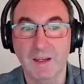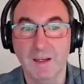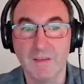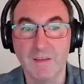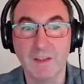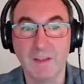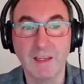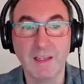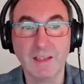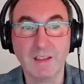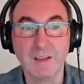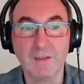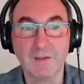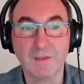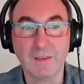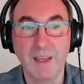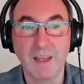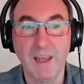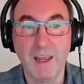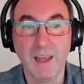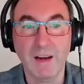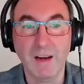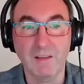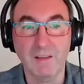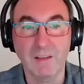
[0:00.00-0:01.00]
and the lack of
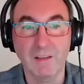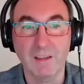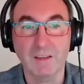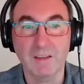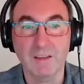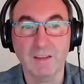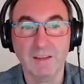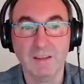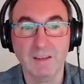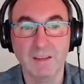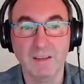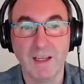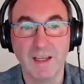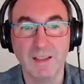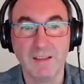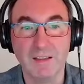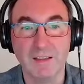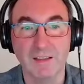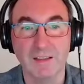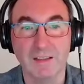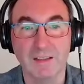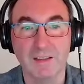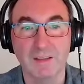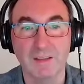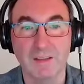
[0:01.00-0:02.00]
care and
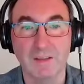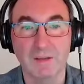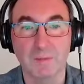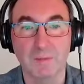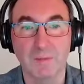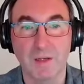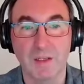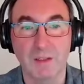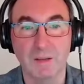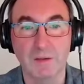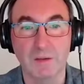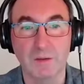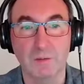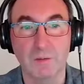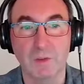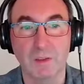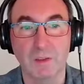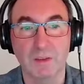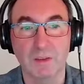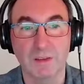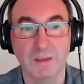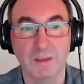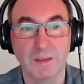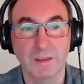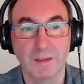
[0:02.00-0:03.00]
understanding in this medical
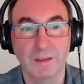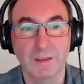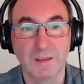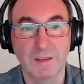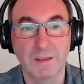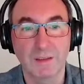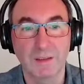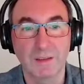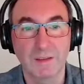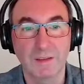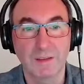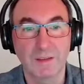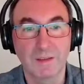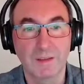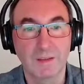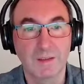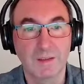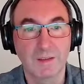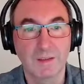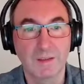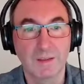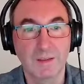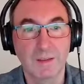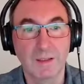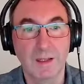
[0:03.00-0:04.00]
world.
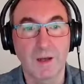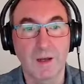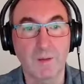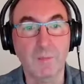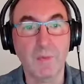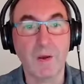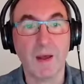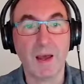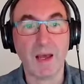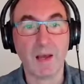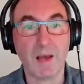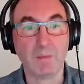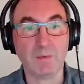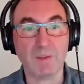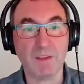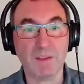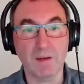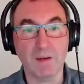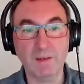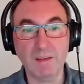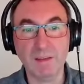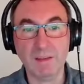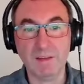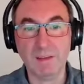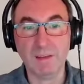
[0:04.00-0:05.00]
And perhaps the
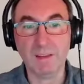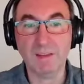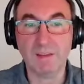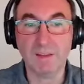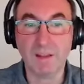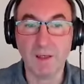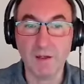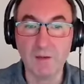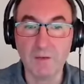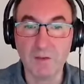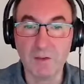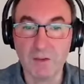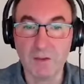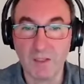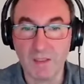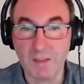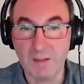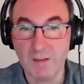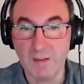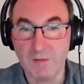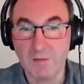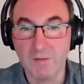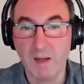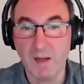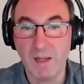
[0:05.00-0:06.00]
only thing that
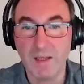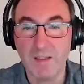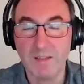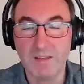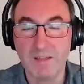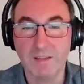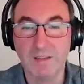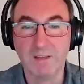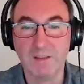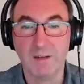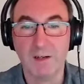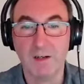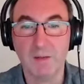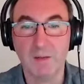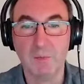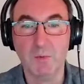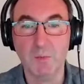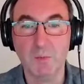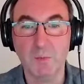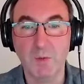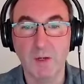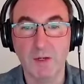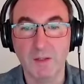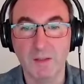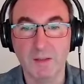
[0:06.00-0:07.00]
overshadows Ray's incredible
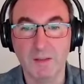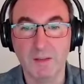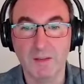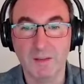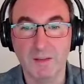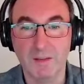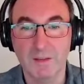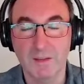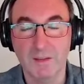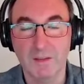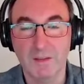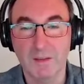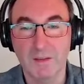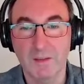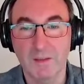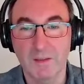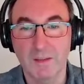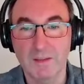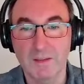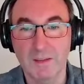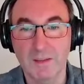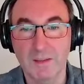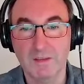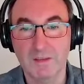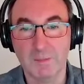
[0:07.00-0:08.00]
work
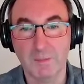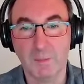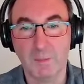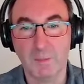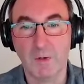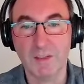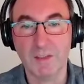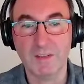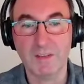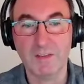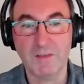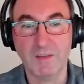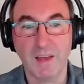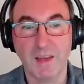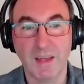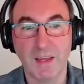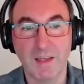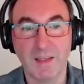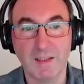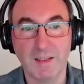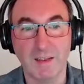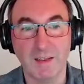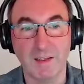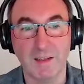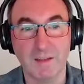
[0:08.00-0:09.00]
is his impressive
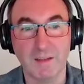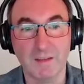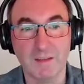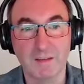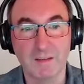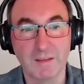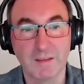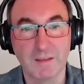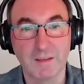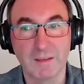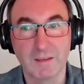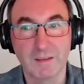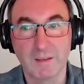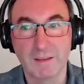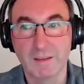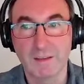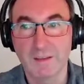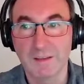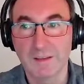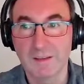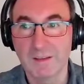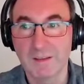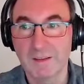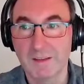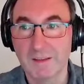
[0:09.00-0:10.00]
haircut.
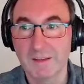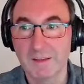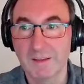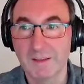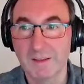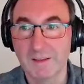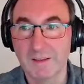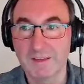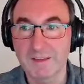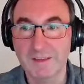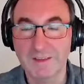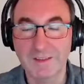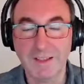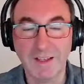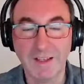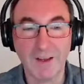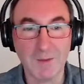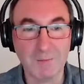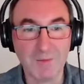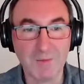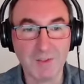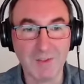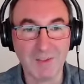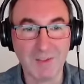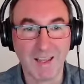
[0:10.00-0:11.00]
So now
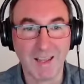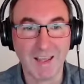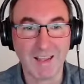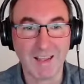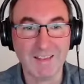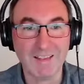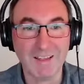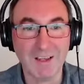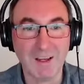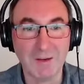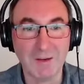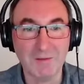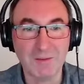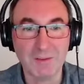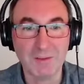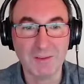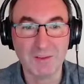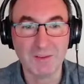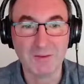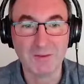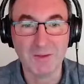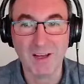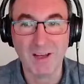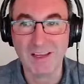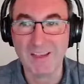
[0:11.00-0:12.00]
I'm going to hand it over
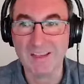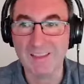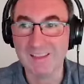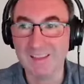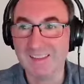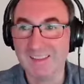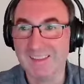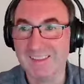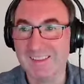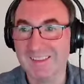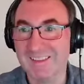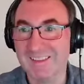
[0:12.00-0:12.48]
to Ray.